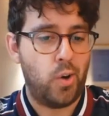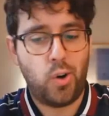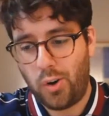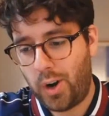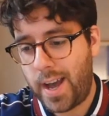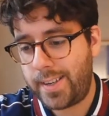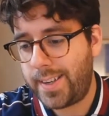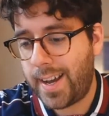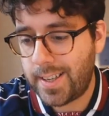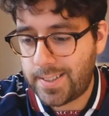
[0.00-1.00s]
or
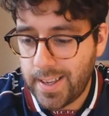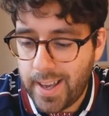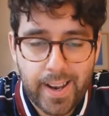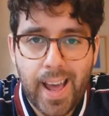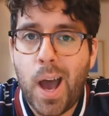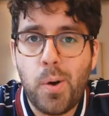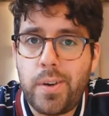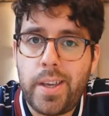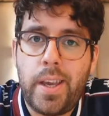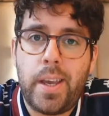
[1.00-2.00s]
Adidas and
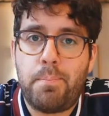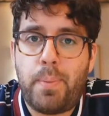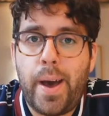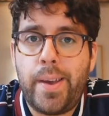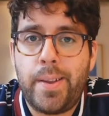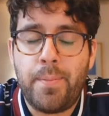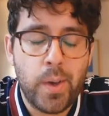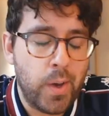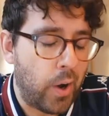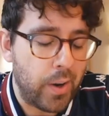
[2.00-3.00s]
Audi in Bayern,
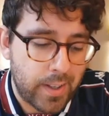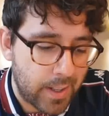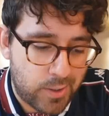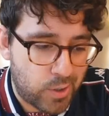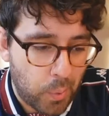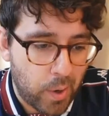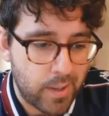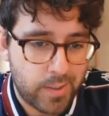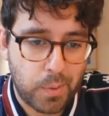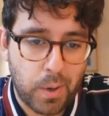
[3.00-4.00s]
and so on
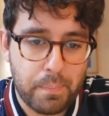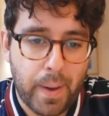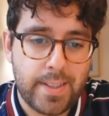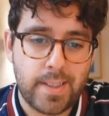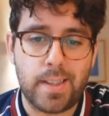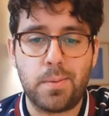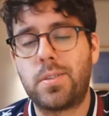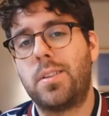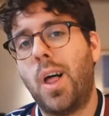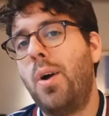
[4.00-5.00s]
and so on. Basically, there
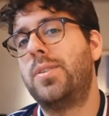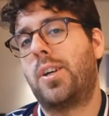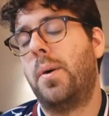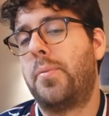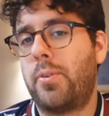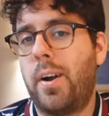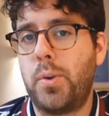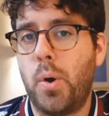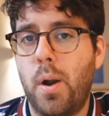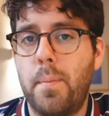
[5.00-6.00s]
was loads of clubs throughout
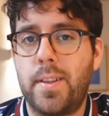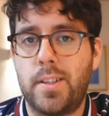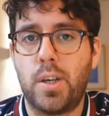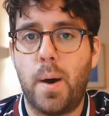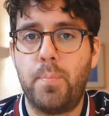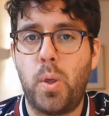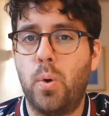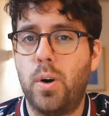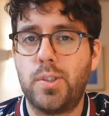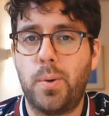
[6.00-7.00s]
Europe at the top. You
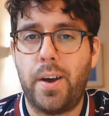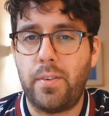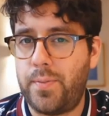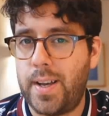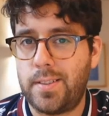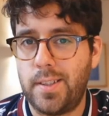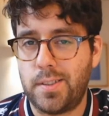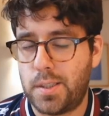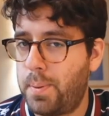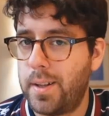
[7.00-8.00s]
also have investors
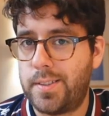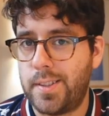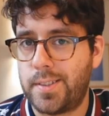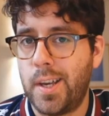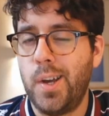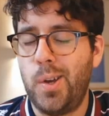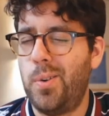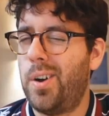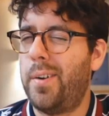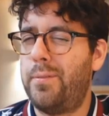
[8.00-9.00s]
and sponsors
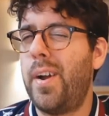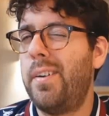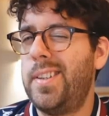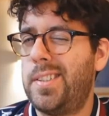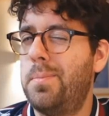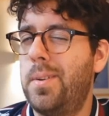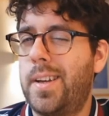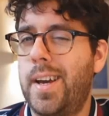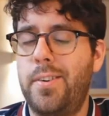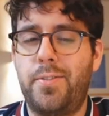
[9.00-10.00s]
who have very similar
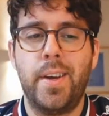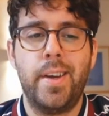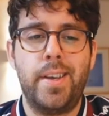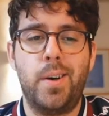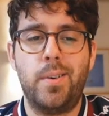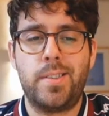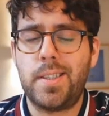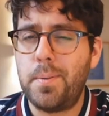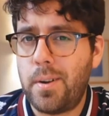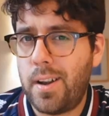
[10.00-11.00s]
kind of,
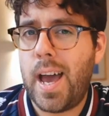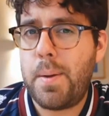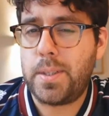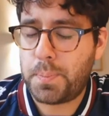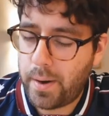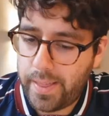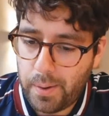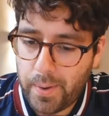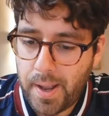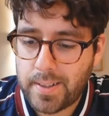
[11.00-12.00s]
similar alignments, put it
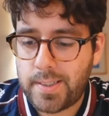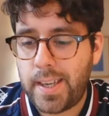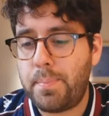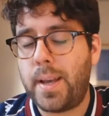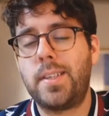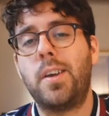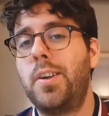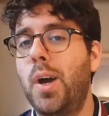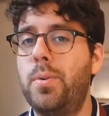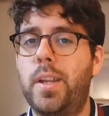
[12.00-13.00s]
that way. And City basically are
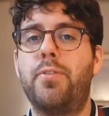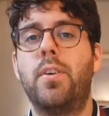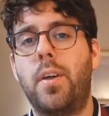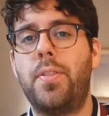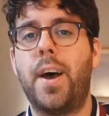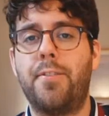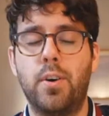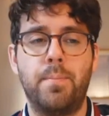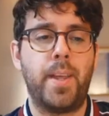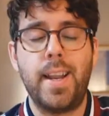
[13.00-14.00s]
no different on that
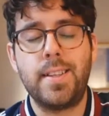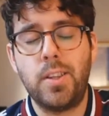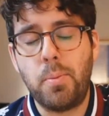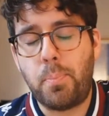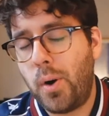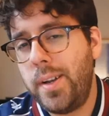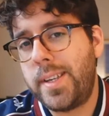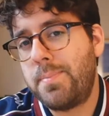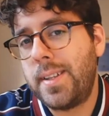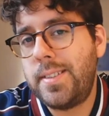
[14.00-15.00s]
front. And at no point
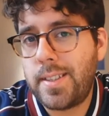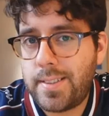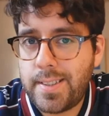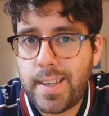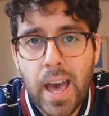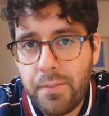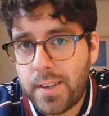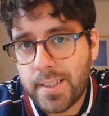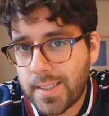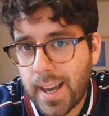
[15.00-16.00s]
did Manchester City ever
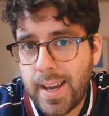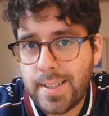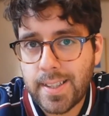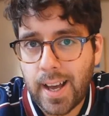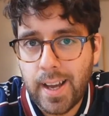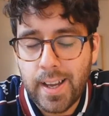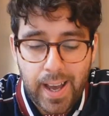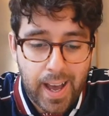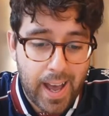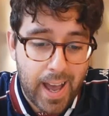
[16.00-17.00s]
disguise that.
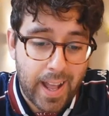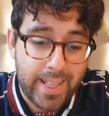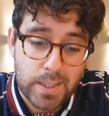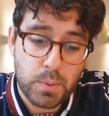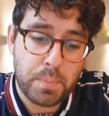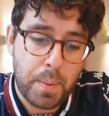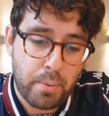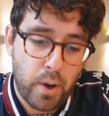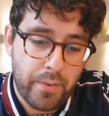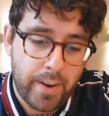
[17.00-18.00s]
And that's what's been
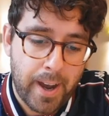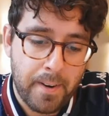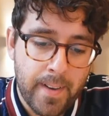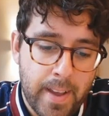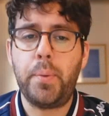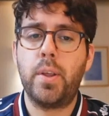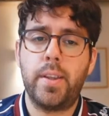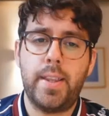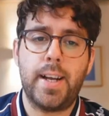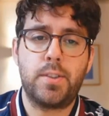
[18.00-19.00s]
proven now. If we look
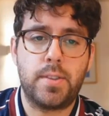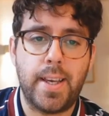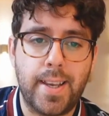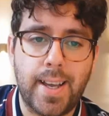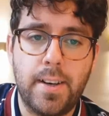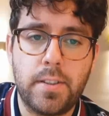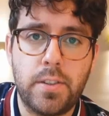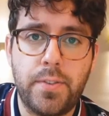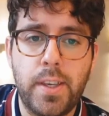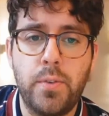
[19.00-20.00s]
at the actual
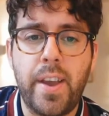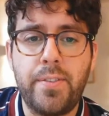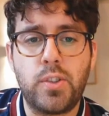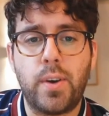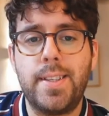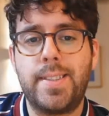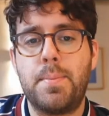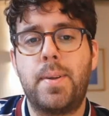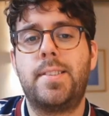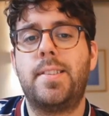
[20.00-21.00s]
technicalities of it, UEFA tried to
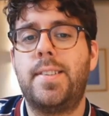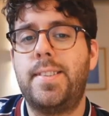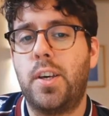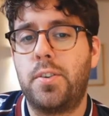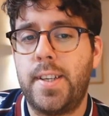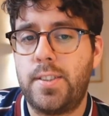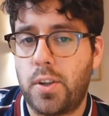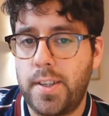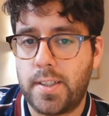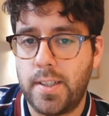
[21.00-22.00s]
get Manchester City on
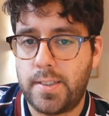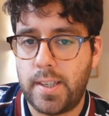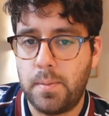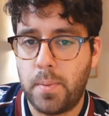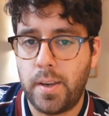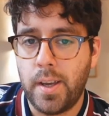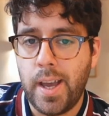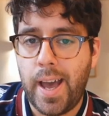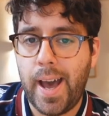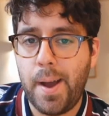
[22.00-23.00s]
dishonest concealment,
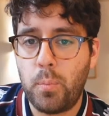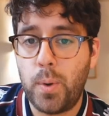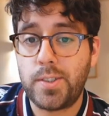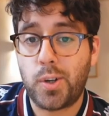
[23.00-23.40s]
which